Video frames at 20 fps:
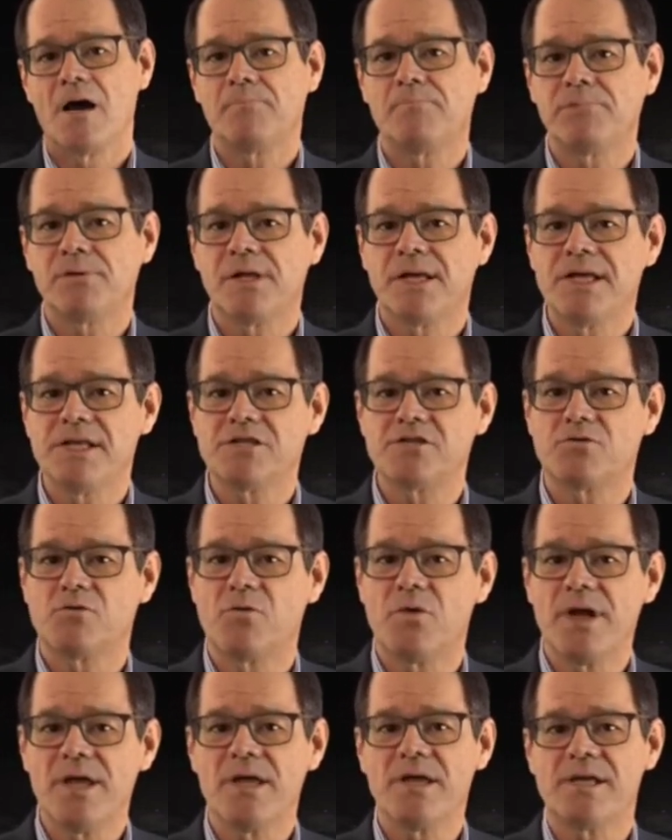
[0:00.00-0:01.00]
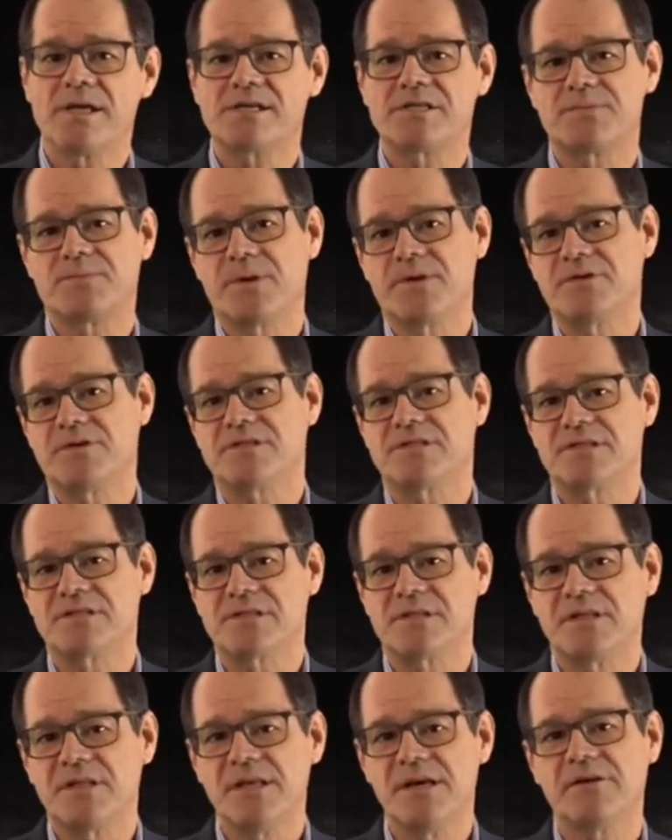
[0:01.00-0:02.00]
A plane's wing
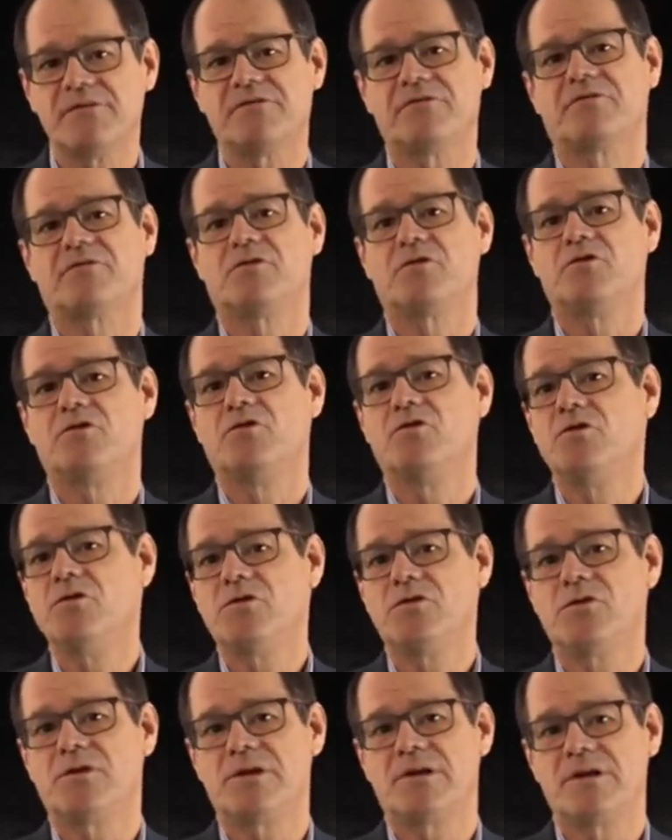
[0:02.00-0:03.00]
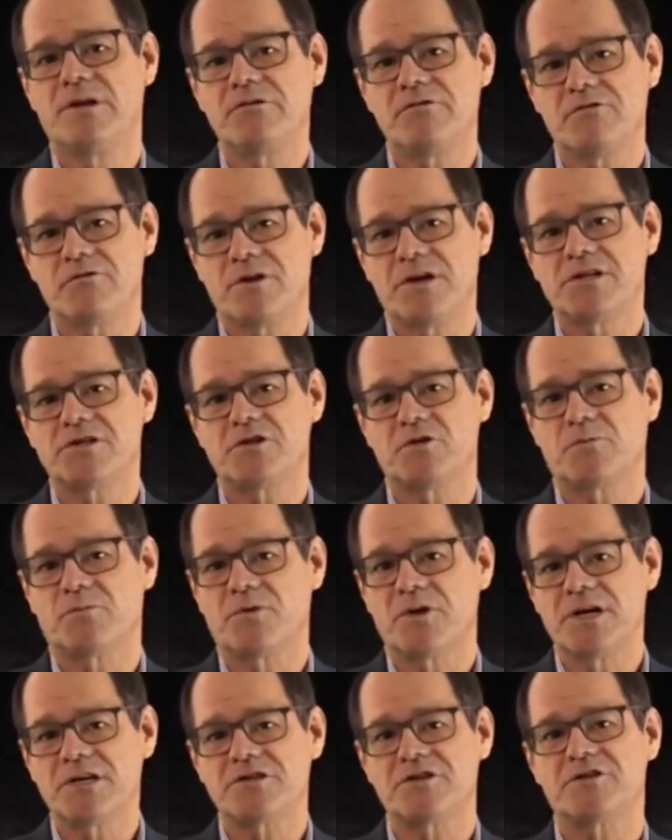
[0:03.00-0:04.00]
experiences lift due to a differential
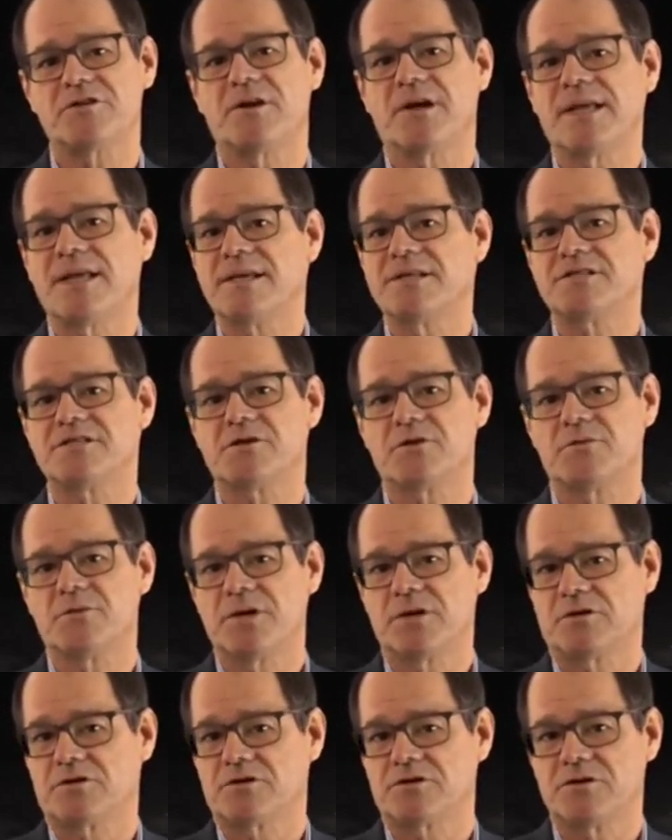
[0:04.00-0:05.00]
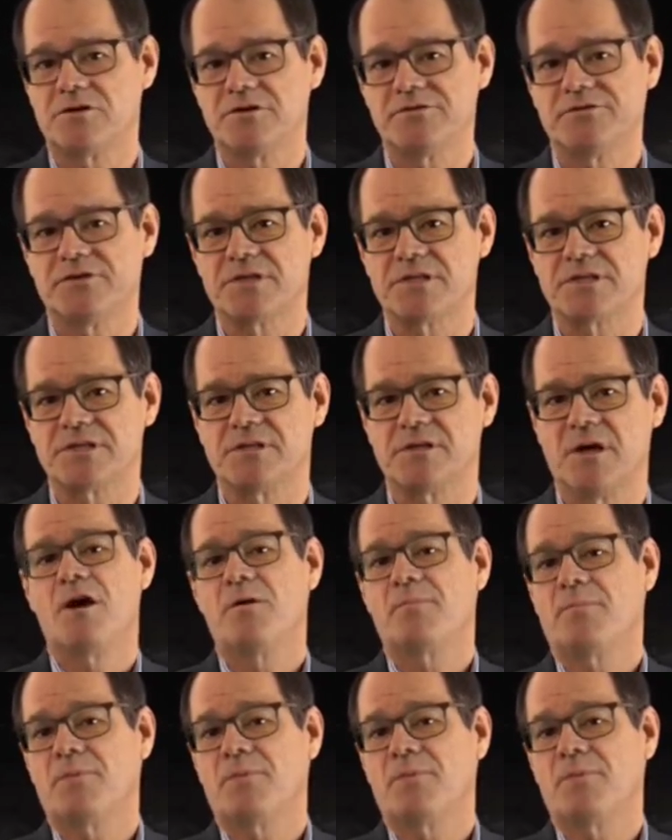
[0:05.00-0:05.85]
pressure against a real surface.